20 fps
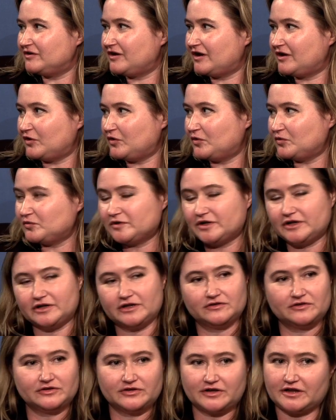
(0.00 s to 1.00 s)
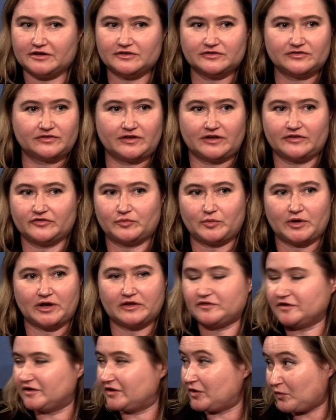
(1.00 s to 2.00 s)
not only in the United States, but I
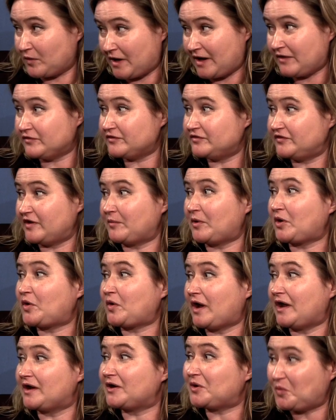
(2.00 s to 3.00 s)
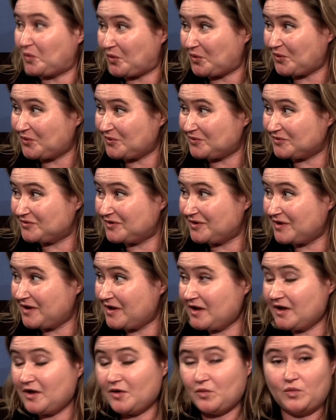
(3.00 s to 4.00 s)
think around the democratic world,
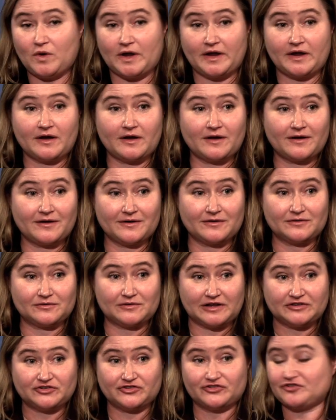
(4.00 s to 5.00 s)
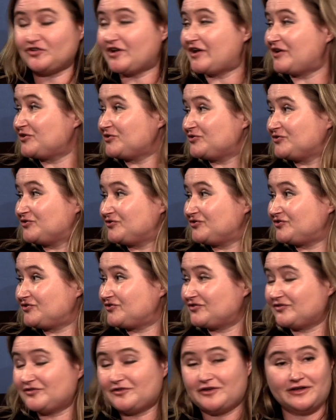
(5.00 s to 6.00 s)
where
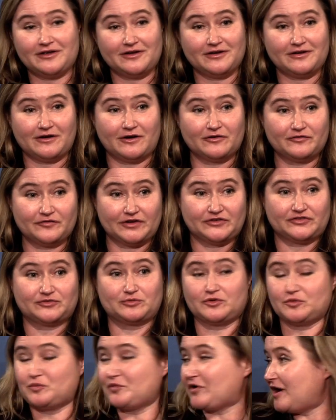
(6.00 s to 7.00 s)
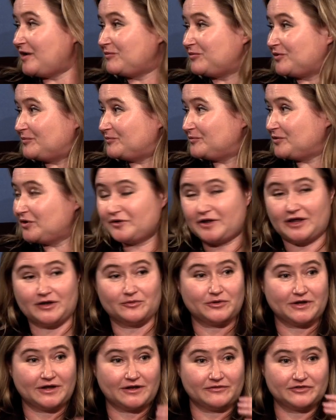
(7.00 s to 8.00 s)
legislators are faced with a problem. Okay,
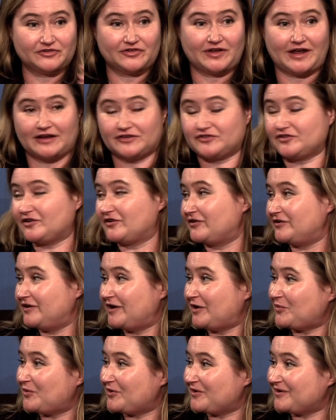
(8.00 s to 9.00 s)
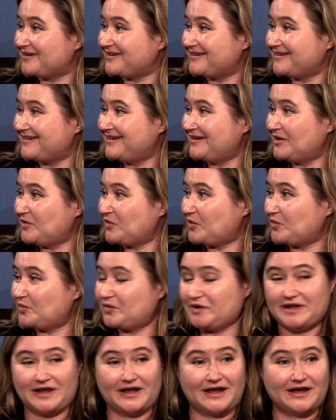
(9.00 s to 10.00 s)
we have a tax on our network, or
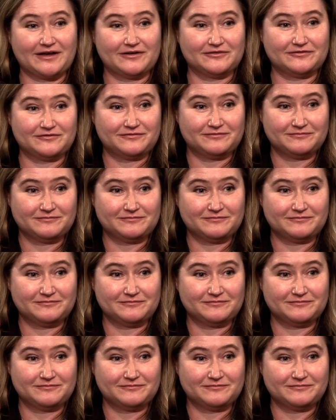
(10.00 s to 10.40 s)
we have